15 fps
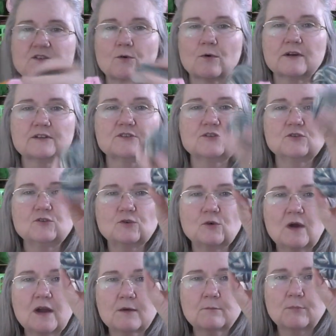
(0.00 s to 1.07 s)
going to
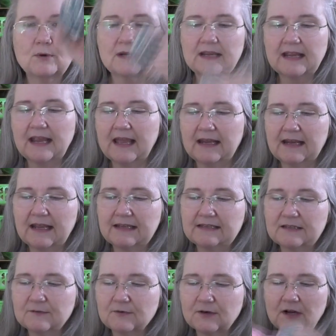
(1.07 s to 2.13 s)
bring in a
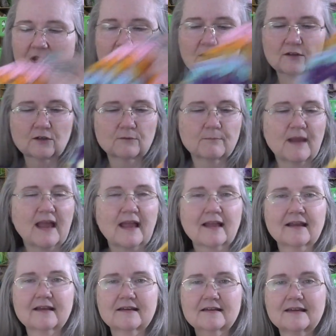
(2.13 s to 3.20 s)
different color
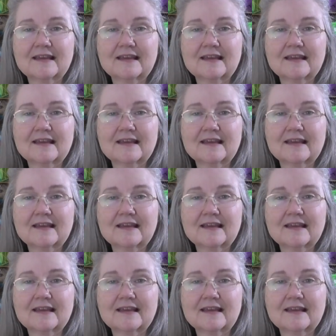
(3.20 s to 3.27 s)
back